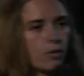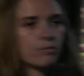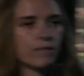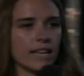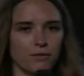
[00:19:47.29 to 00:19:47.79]

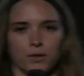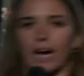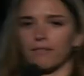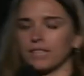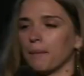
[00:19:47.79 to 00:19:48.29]
don't if
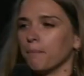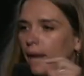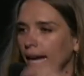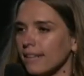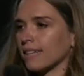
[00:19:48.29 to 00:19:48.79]
you have
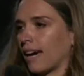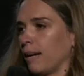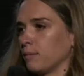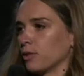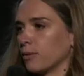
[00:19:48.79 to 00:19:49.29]
time, make
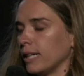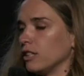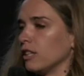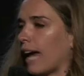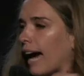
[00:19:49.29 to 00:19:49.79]
time to
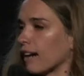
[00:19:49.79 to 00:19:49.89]
read